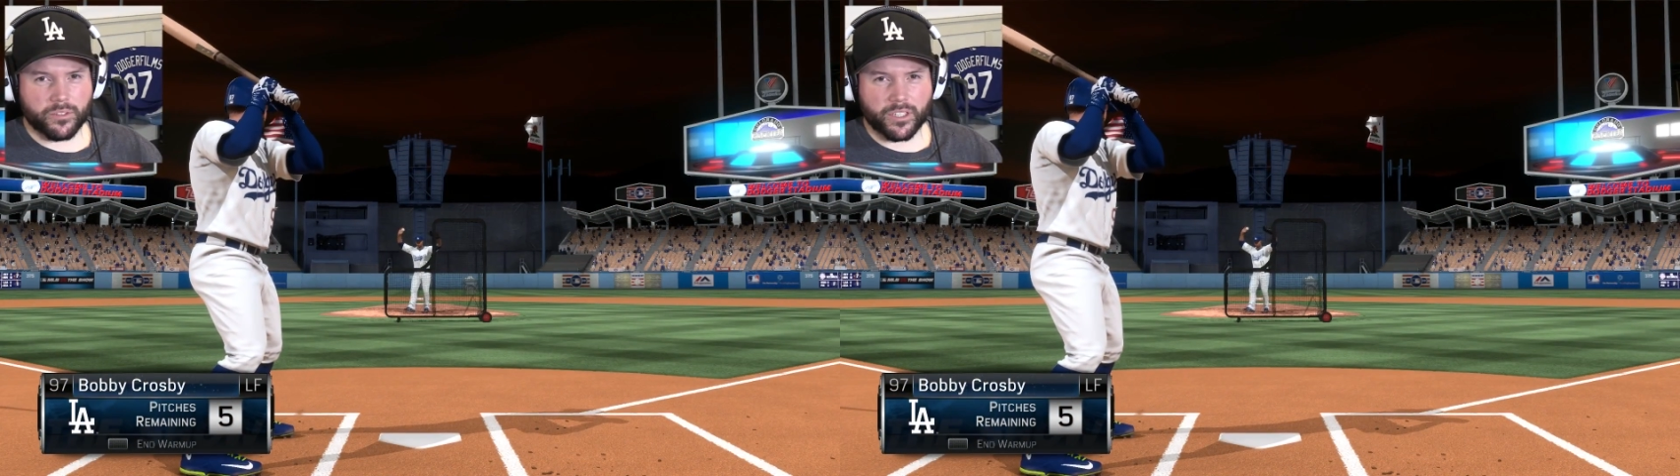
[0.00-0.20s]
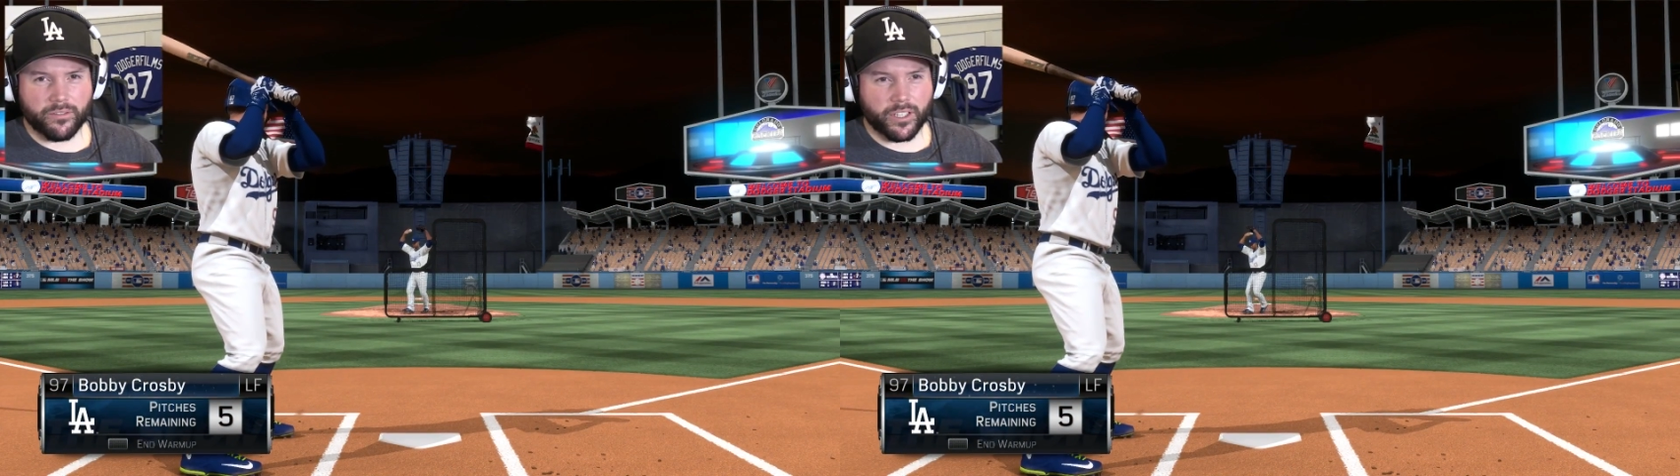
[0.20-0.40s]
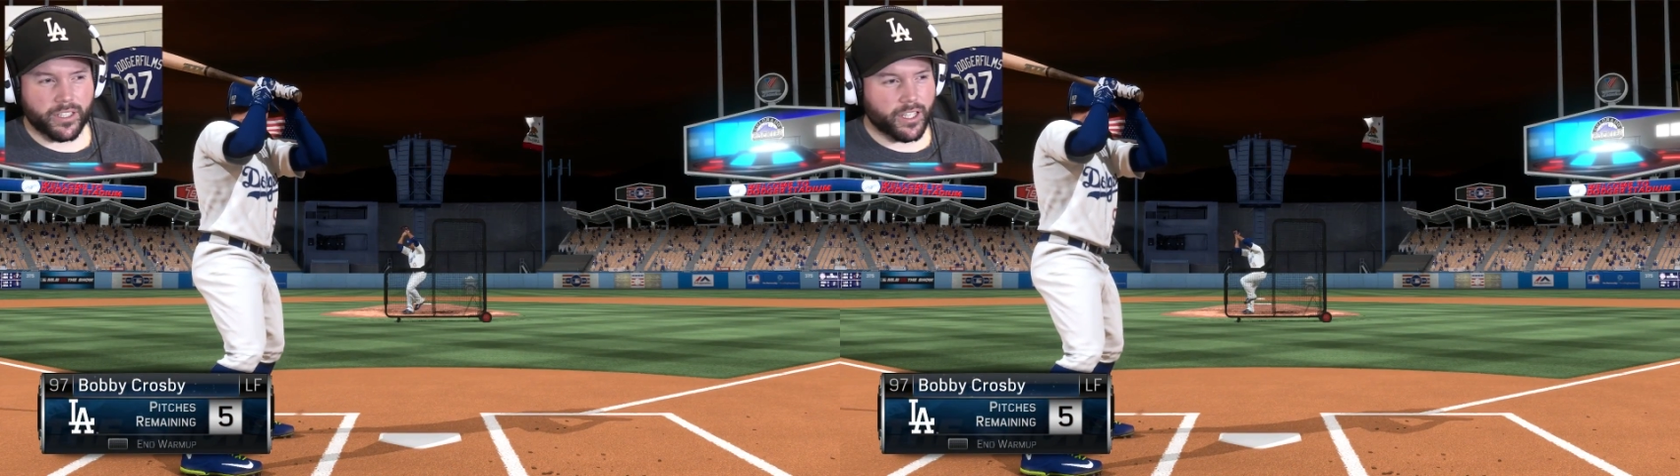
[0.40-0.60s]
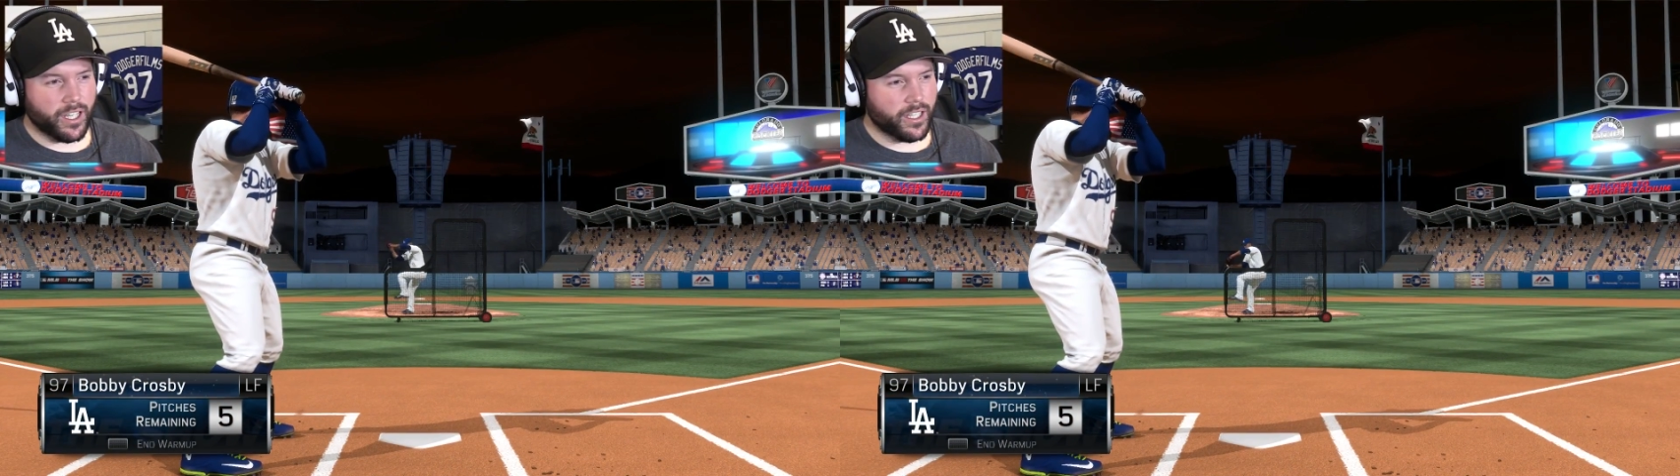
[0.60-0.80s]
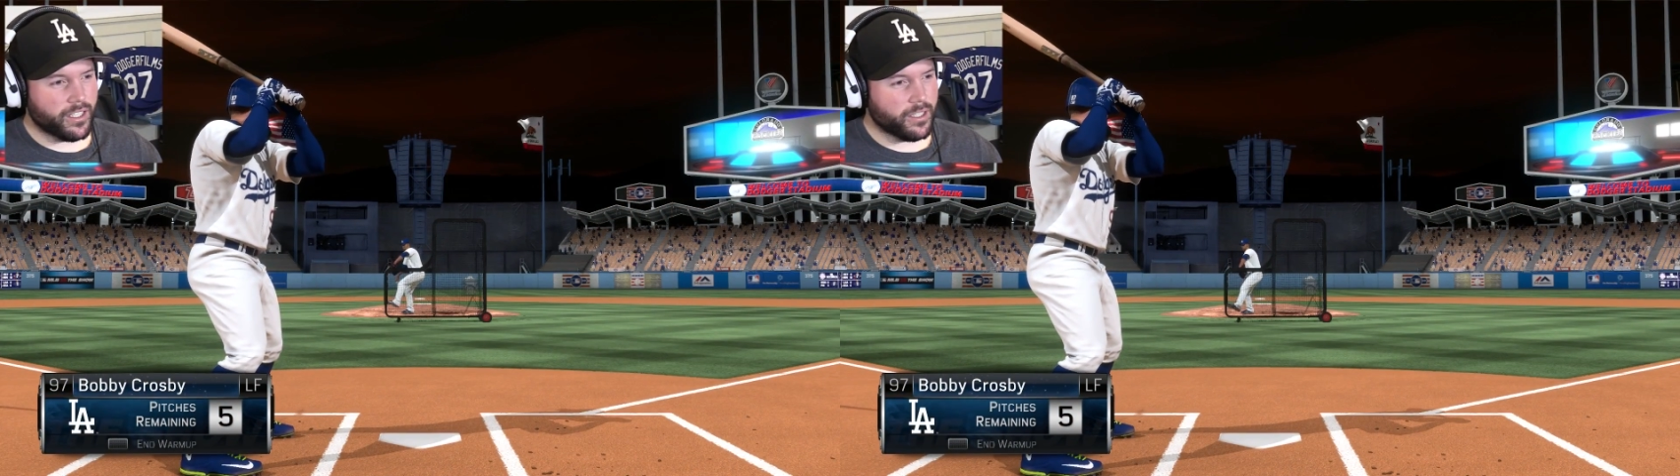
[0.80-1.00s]
stuff like
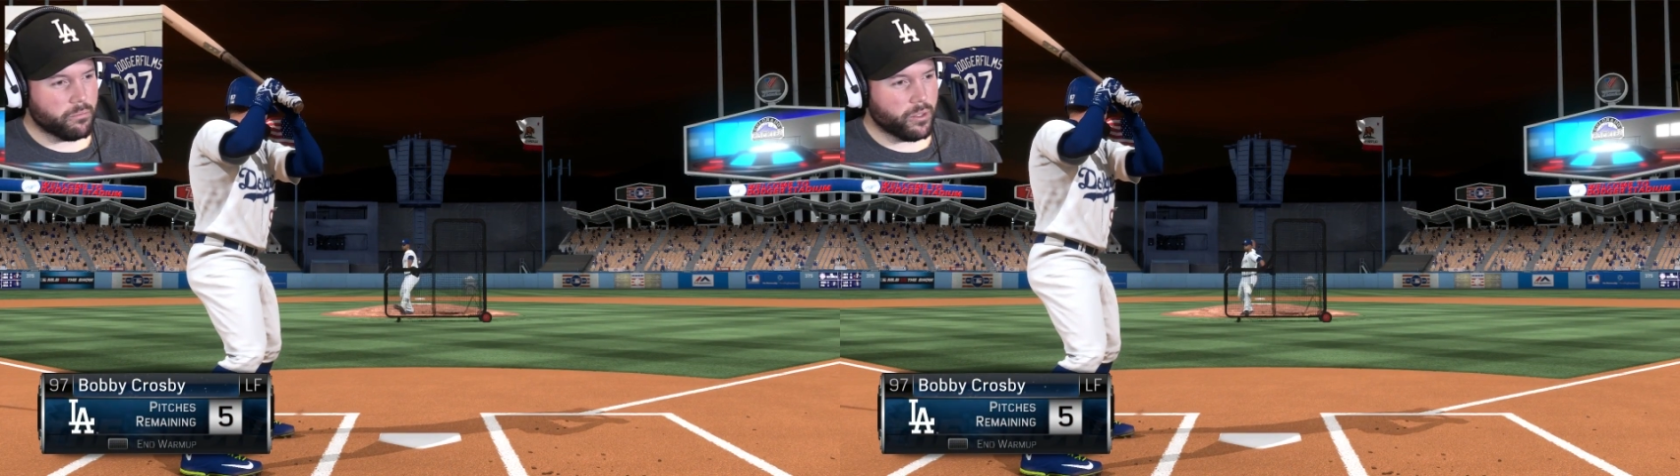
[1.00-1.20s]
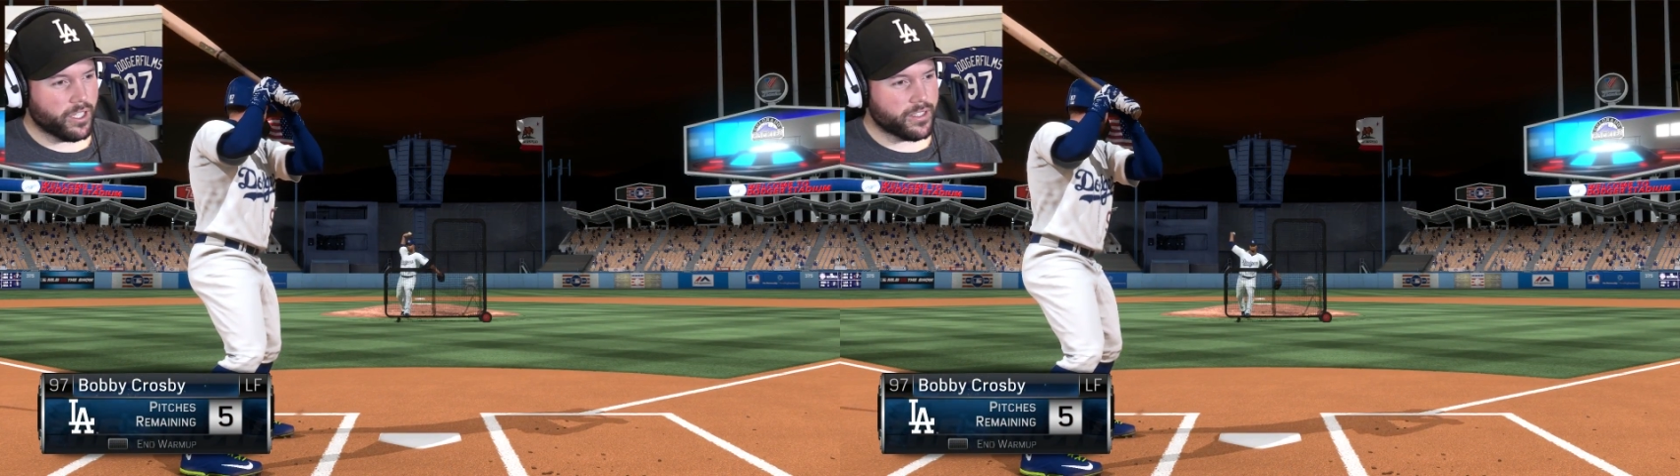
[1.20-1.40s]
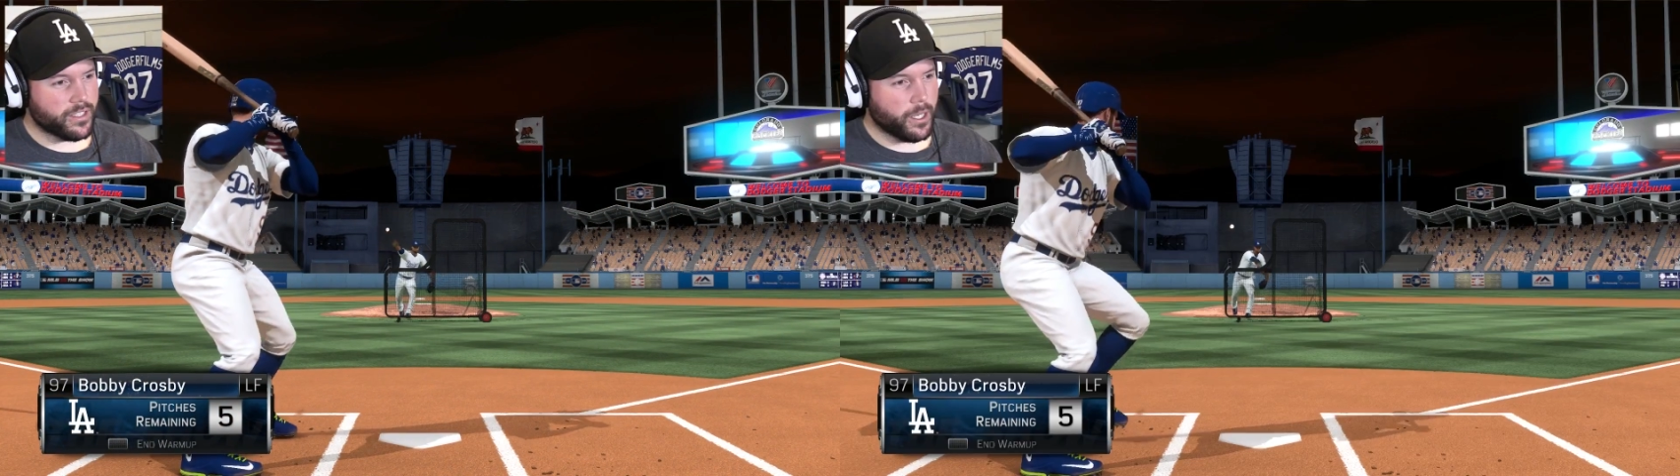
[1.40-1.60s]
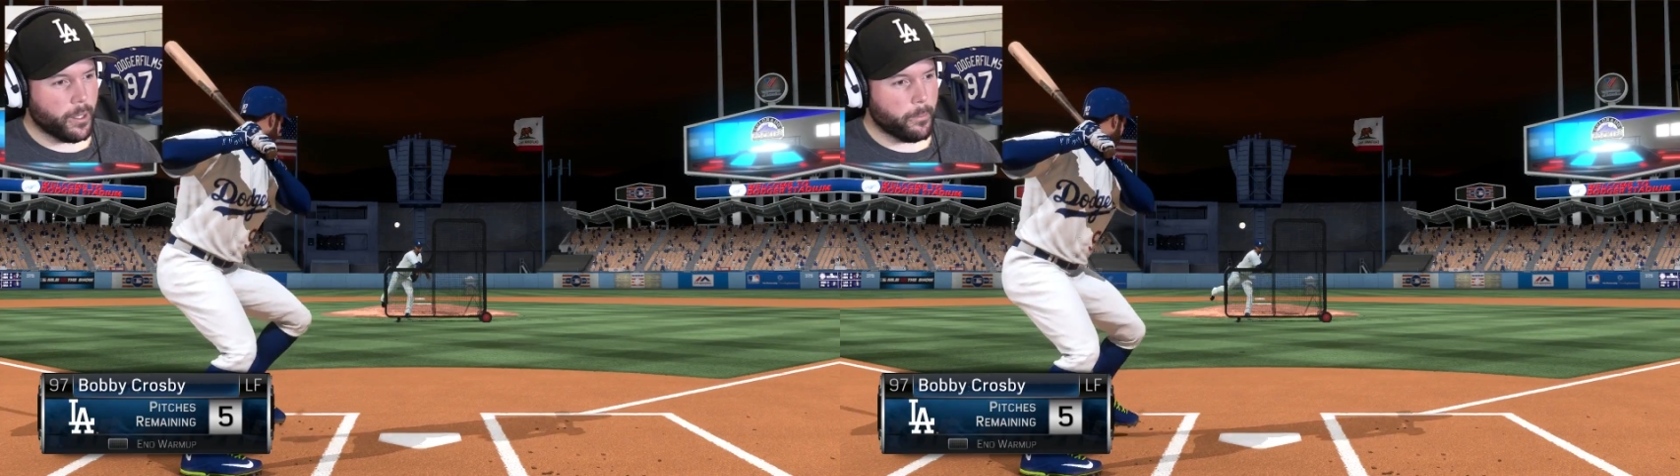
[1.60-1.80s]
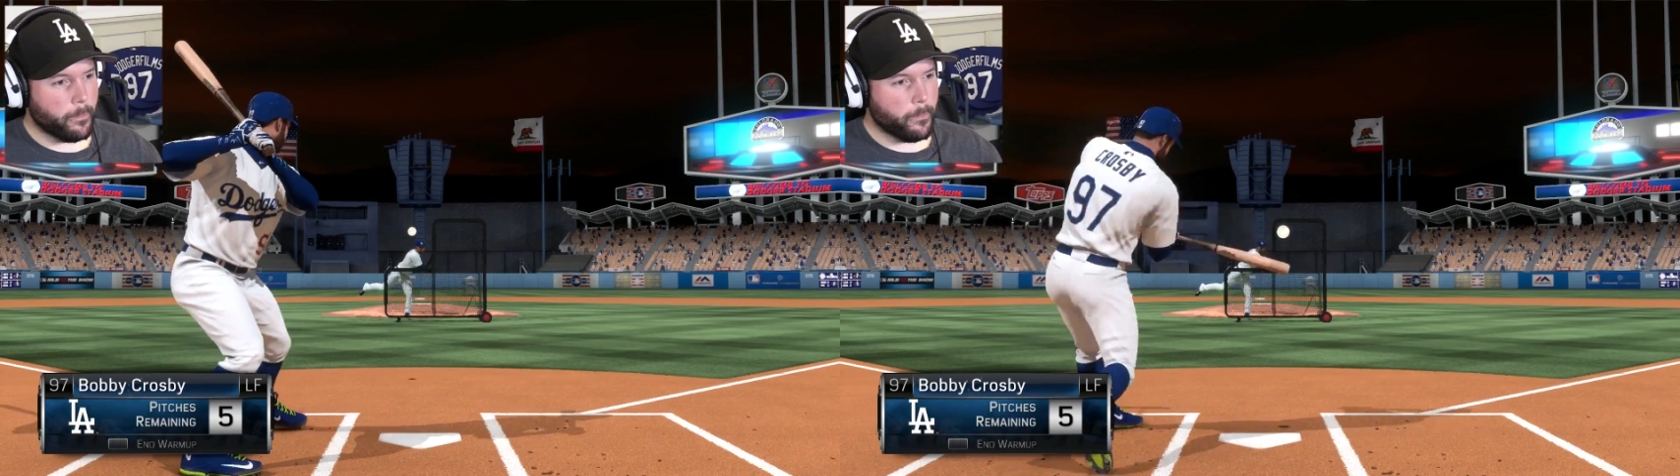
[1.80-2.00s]
that. But
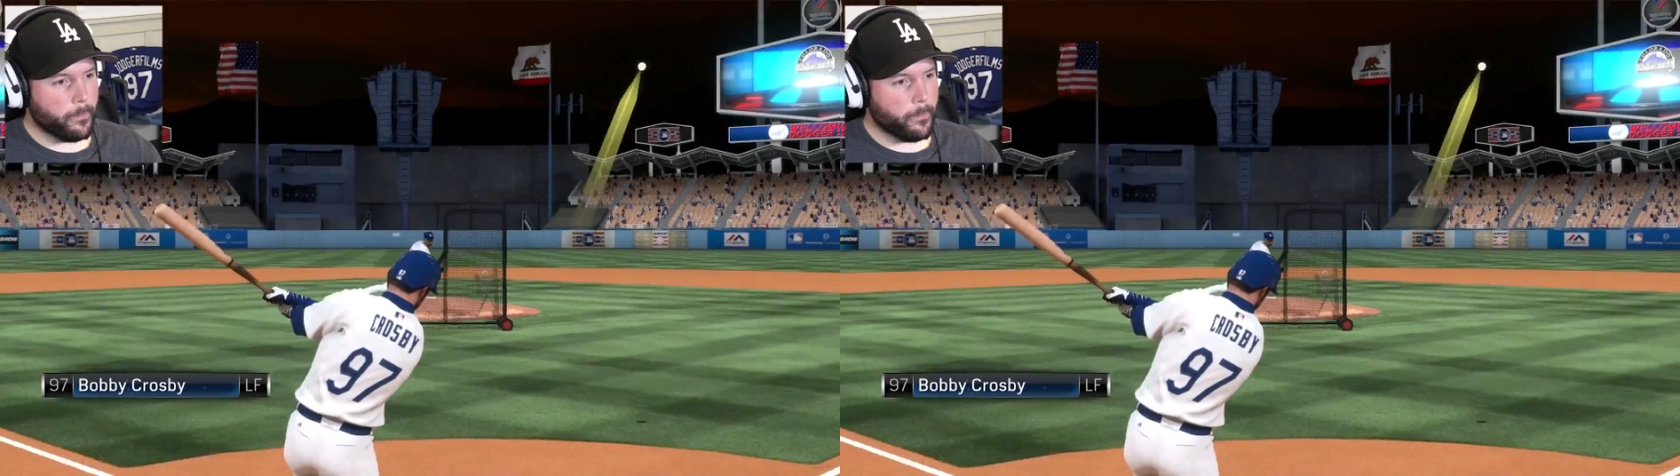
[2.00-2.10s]
um,